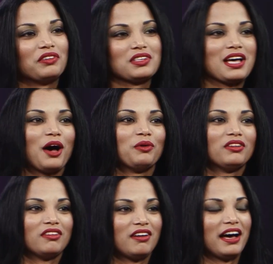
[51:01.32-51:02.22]
the
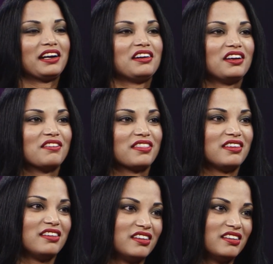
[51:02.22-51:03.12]
towel at any of
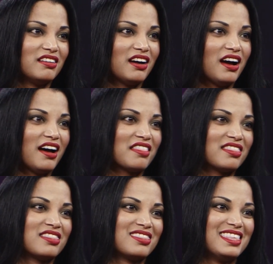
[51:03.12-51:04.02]

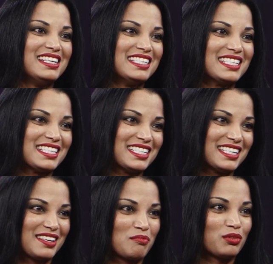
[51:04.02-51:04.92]
these
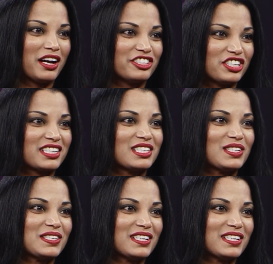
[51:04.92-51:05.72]
projects?